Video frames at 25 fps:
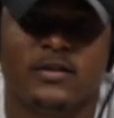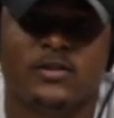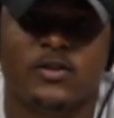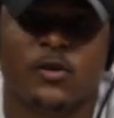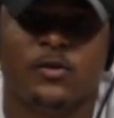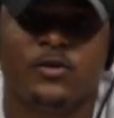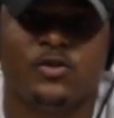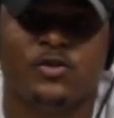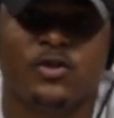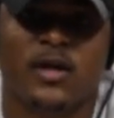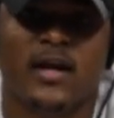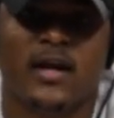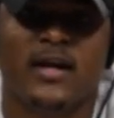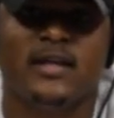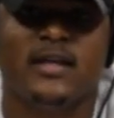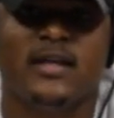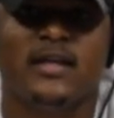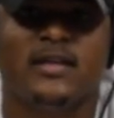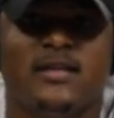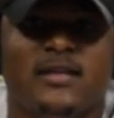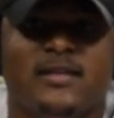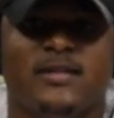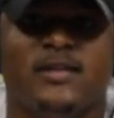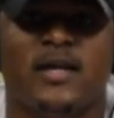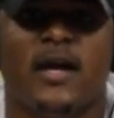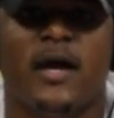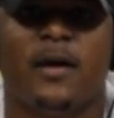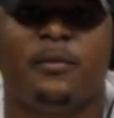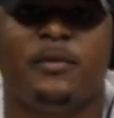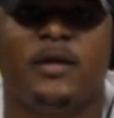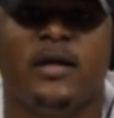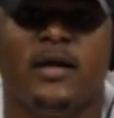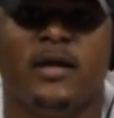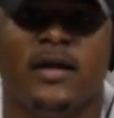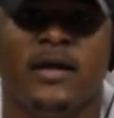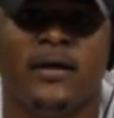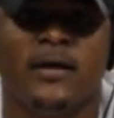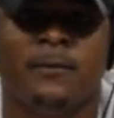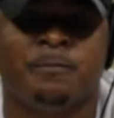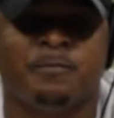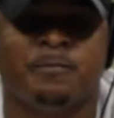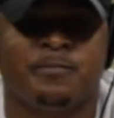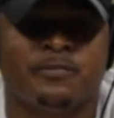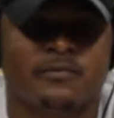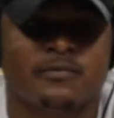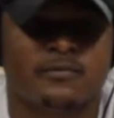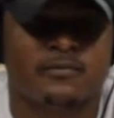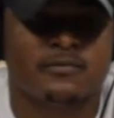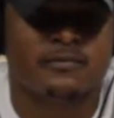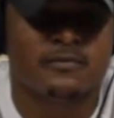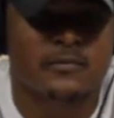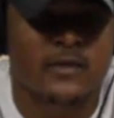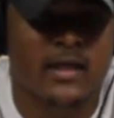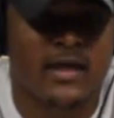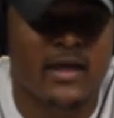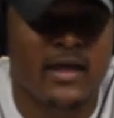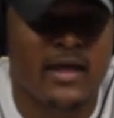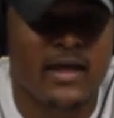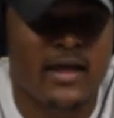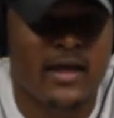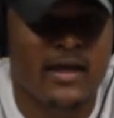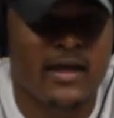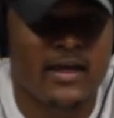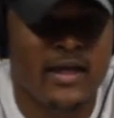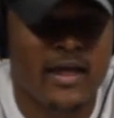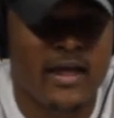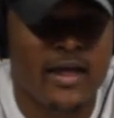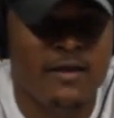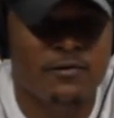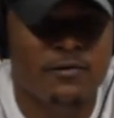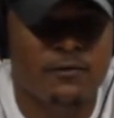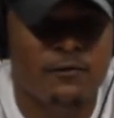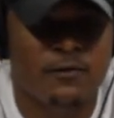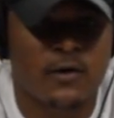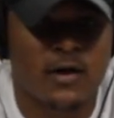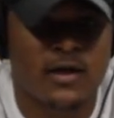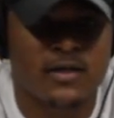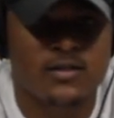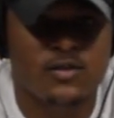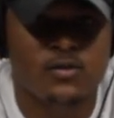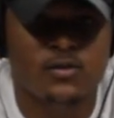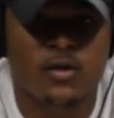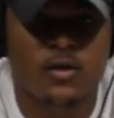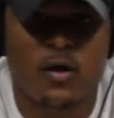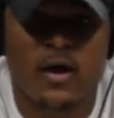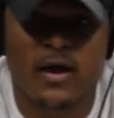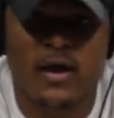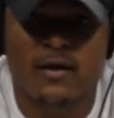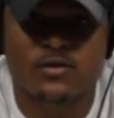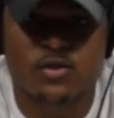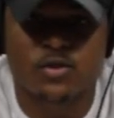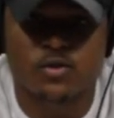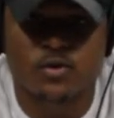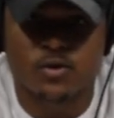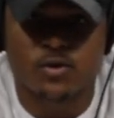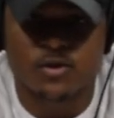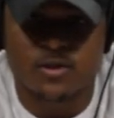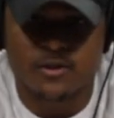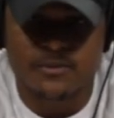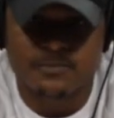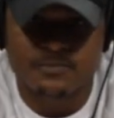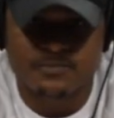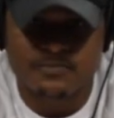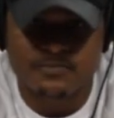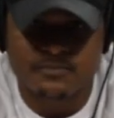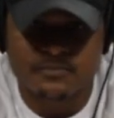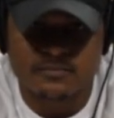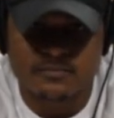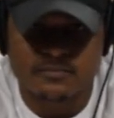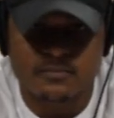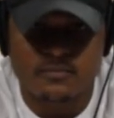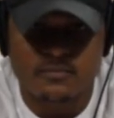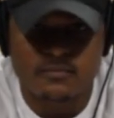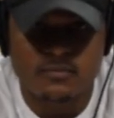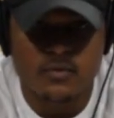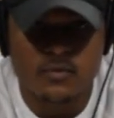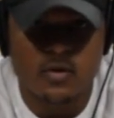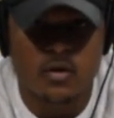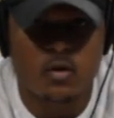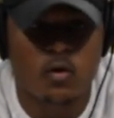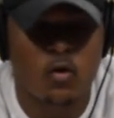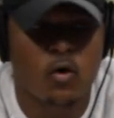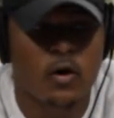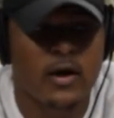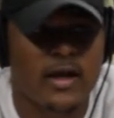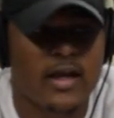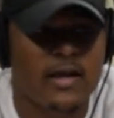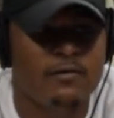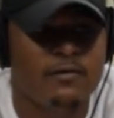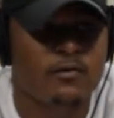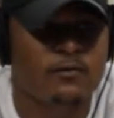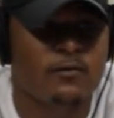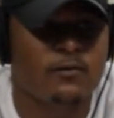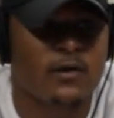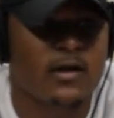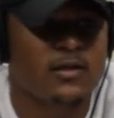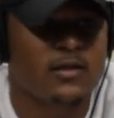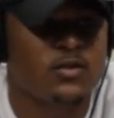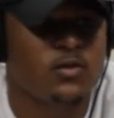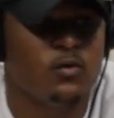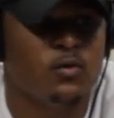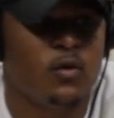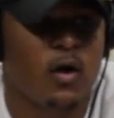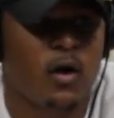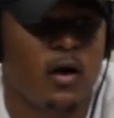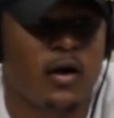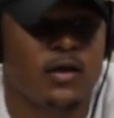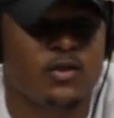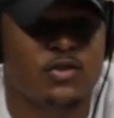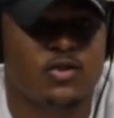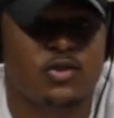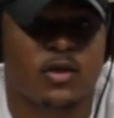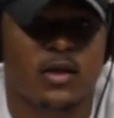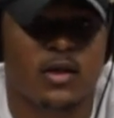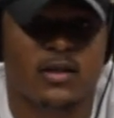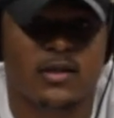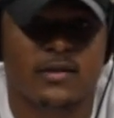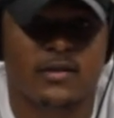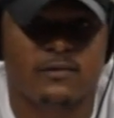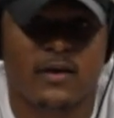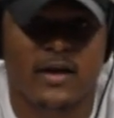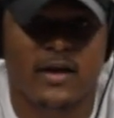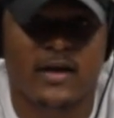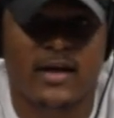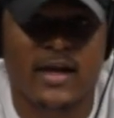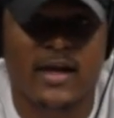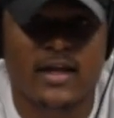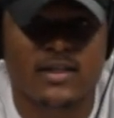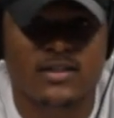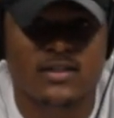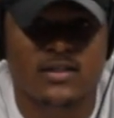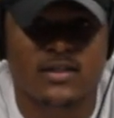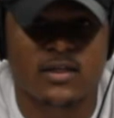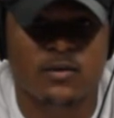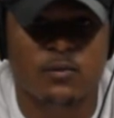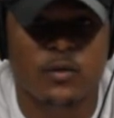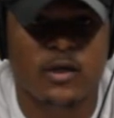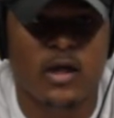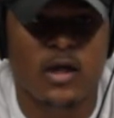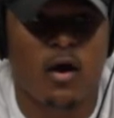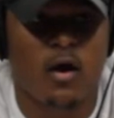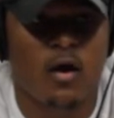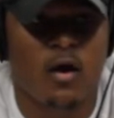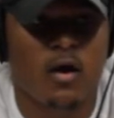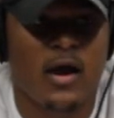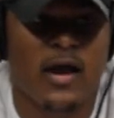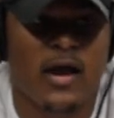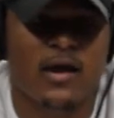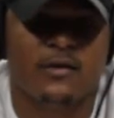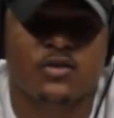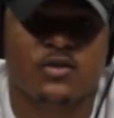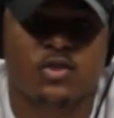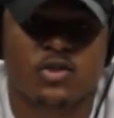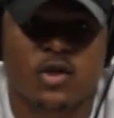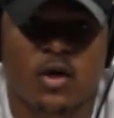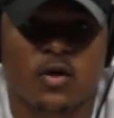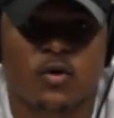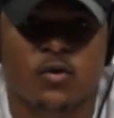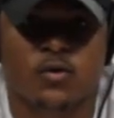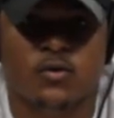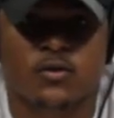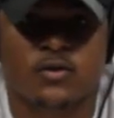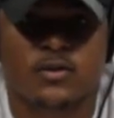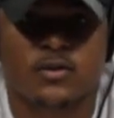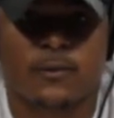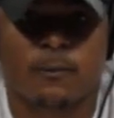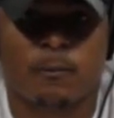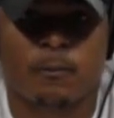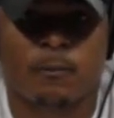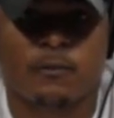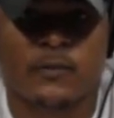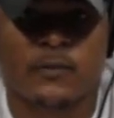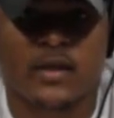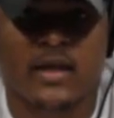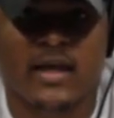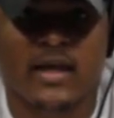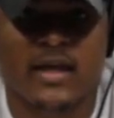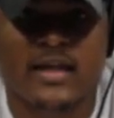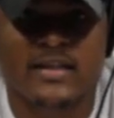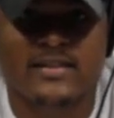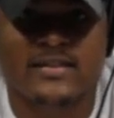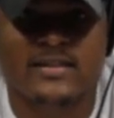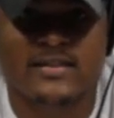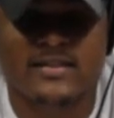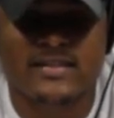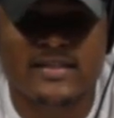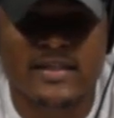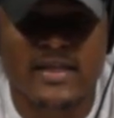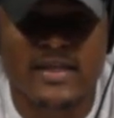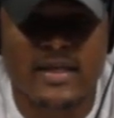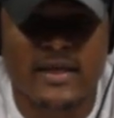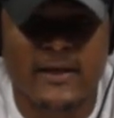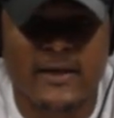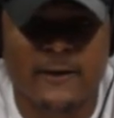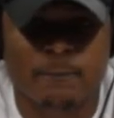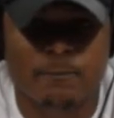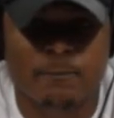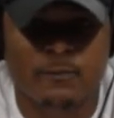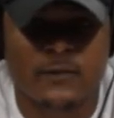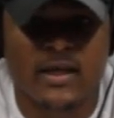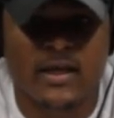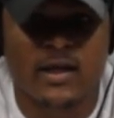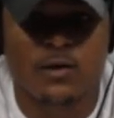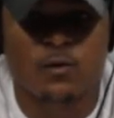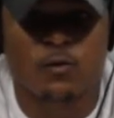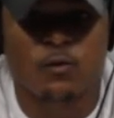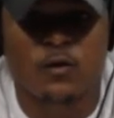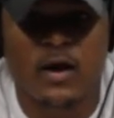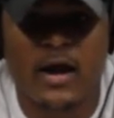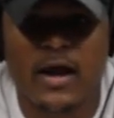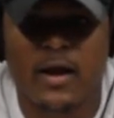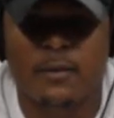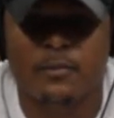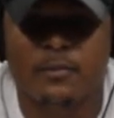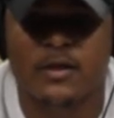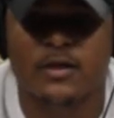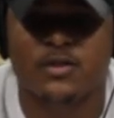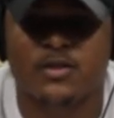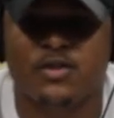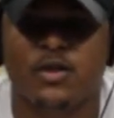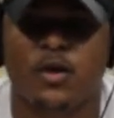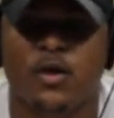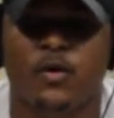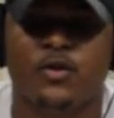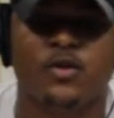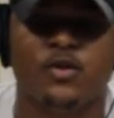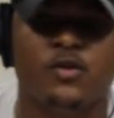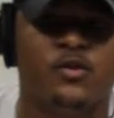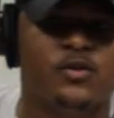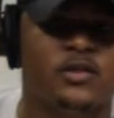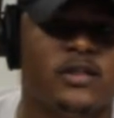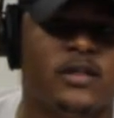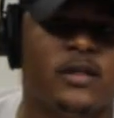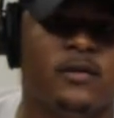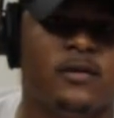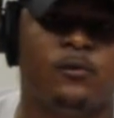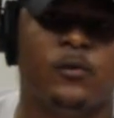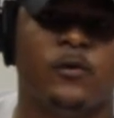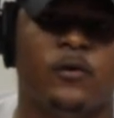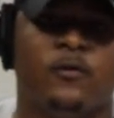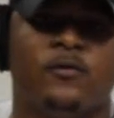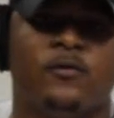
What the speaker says: So he's trying to get the job done. And even for us who don't have children, or even for us who aren't struggling financially, we all have struggles. And to see in rap, because you know, usually with